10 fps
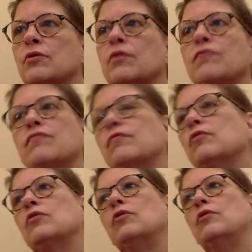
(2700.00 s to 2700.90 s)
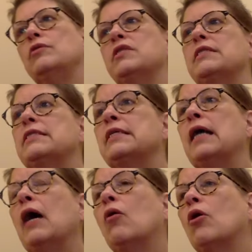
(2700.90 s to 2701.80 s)
of learn to see
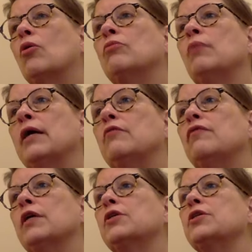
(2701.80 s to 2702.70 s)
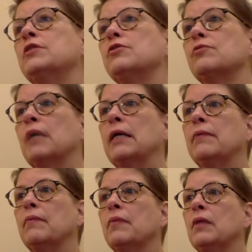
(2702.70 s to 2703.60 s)
how our own mind functions, right?
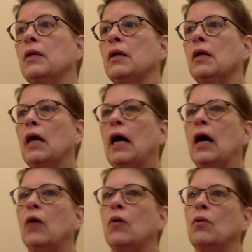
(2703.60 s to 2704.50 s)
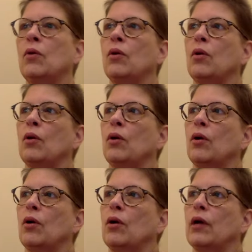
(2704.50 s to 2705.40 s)
How
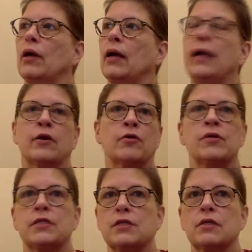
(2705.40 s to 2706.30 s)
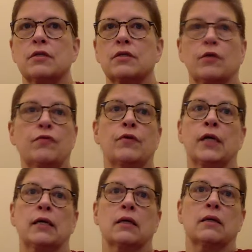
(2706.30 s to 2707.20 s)
anger is
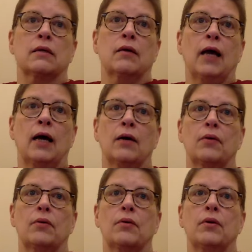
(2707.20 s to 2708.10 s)
suffering, how,